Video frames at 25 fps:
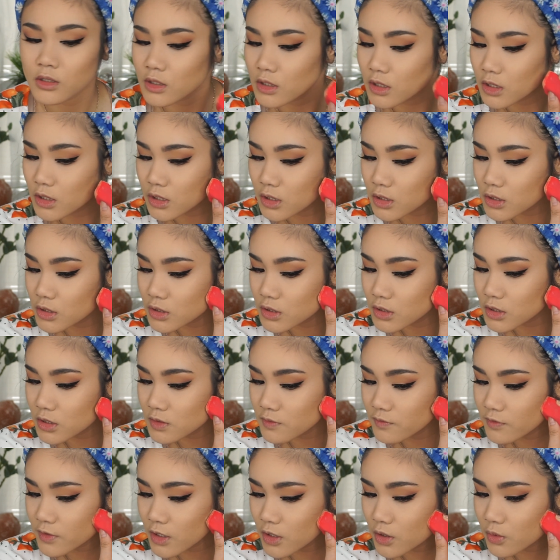because
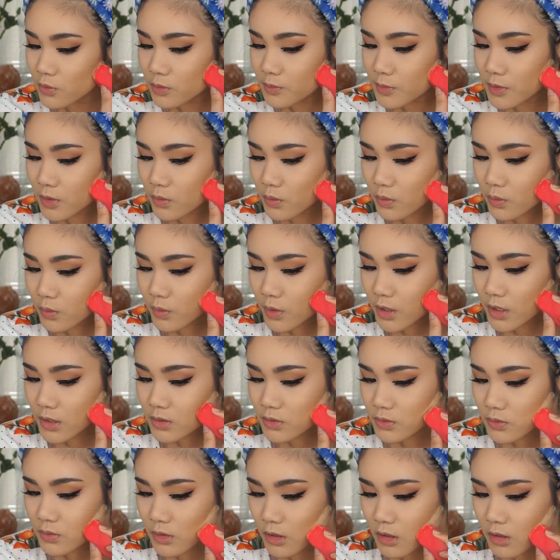this video would be
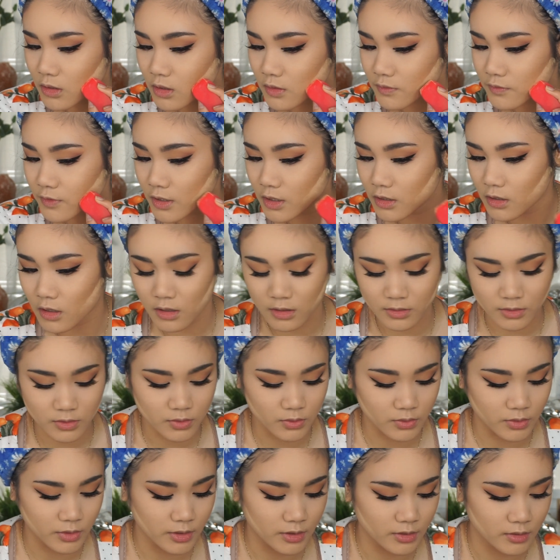way too long if I
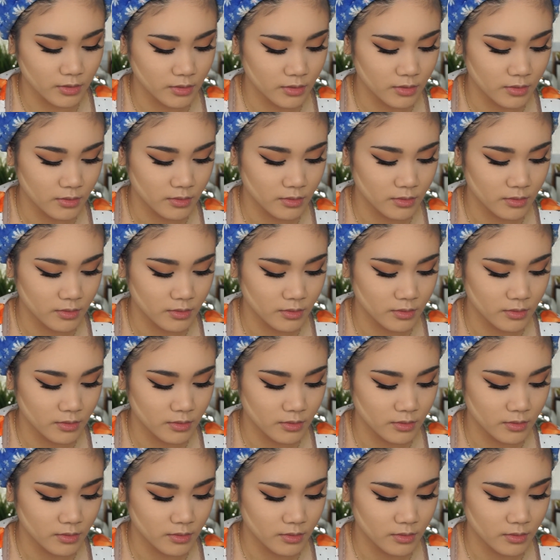contoured.